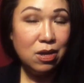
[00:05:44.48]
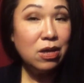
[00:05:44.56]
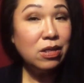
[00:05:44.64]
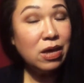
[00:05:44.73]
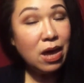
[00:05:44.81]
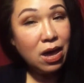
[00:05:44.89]

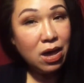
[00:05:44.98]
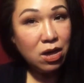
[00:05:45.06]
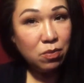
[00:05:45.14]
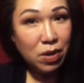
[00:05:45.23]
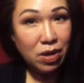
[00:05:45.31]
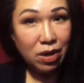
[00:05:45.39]
The
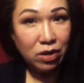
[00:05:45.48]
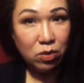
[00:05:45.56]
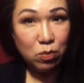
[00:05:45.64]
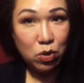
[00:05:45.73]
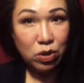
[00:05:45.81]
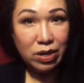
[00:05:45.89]
AAPI
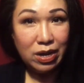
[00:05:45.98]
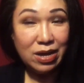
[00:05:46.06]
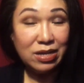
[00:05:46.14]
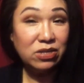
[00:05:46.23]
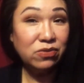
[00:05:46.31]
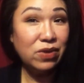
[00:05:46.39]
community
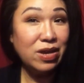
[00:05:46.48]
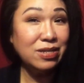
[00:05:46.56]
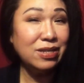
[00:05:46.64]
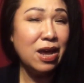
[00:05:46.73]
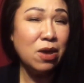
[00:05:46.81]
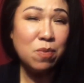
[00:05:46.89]
has
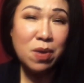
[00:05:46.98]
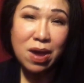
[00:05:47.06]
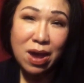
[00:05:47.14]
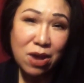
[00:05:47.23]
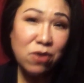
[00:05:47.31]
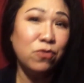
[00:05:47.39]
faced a
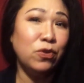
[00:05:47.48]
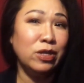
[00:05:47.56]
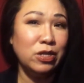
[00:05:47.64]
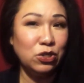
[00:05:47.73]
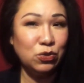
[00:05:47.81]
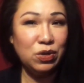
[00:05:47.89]
painful
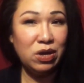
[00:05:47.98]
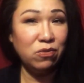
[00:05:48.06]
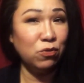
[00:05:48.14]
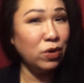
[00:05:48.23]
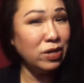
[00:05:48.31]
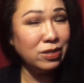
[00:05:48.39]
history of
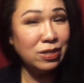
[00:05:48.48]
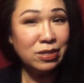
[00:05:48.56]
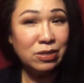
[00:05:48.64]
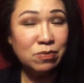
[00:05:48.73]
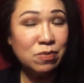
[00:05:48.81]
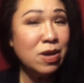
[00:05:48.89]

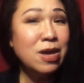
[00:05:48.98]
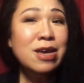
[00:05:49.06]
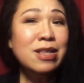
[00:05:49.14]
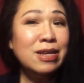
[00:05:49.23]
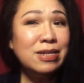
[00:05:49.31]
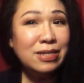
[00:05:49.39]
racism
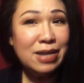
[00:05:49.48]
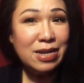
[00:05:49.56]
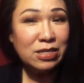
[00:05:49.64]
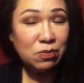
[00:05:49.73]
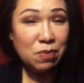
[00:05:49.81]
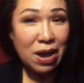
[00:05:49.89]
that
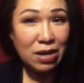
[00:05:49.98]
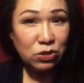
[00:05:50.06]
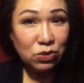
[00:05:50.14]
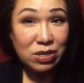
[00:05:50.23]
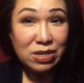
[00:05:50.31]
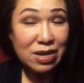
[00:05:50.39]
dates back
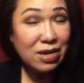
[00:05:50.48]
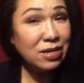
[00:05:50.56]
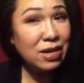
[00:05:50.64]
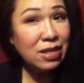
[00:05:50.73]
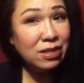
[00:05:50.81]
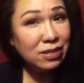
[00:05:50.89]
to the
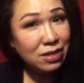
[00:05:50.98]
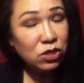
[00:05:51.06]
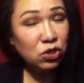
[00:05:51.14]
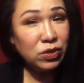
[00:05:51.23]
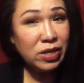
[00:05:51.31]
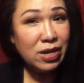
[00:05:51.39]
19th
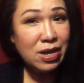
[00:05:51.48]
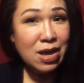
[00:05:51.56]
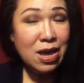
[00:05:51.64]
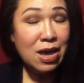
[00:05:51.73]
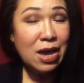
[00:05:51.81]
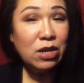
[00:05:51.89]
century,
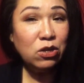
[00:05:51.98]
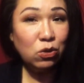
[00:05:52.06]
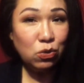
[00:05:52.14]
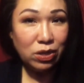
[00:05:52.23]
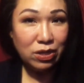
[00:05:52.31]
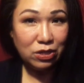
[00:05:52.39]

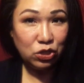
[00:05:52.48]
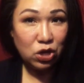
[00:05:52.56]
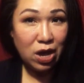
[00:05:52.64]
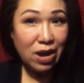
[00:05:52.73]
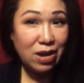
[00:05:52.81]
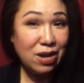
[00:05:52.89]
including the
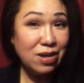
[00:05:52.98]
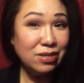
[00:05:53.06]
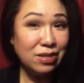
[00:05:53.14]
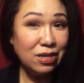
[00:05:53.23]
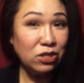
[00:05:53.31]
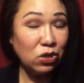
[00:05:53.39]
Chinese
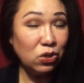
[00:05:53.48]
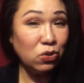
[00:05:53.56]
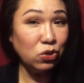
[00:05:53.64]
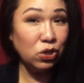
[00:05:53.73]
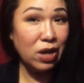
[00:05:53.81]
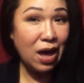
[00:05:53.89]

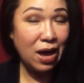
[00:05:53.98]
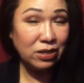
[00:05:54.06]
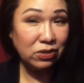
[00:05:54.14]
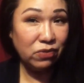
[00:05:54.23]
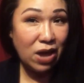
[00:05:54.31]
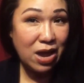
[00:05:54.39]
Exclusion
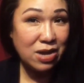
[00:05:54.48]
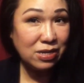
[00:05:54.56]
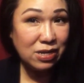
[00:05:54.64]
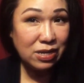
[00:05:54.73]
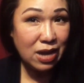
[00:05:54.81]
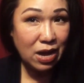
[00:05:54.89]
Act of
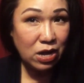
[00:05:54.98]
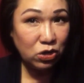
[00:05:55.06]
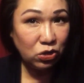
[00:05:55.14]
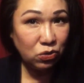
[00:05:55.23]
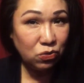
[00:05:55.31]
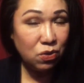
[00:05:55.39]

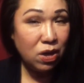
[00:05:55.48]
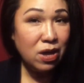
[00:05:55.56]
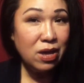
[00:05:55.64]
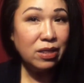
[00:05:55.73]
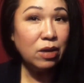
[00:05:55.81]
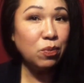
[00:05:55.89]
1882
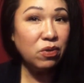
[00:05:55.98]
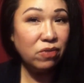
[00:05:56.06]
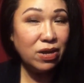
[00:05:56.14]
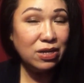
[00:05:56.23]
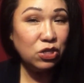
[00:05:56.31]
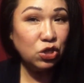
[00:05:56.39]
that
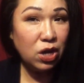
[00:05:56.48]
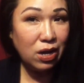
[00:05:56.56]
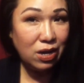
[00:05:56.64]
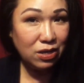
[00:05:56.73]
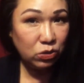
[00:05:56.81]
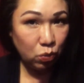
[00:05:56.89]
prevented
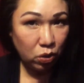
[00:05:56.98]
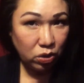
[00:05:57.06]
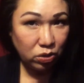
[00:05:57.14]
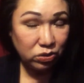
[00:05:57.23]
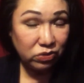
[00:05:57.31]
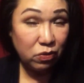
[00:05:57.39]
Chinese
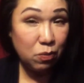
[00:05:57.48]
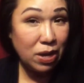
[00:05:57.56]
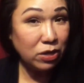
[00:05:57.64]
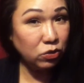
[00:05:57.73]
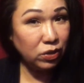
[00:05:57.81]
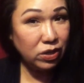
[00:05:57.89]
workers from
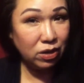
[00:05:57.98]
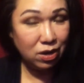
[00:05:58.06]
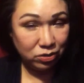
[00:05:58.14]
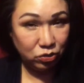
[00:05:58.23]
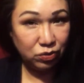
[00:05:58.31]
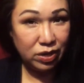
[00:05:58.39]
entering the
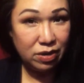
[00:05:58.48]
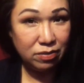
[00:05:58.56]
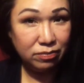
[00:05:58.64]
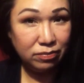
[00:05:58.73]
country.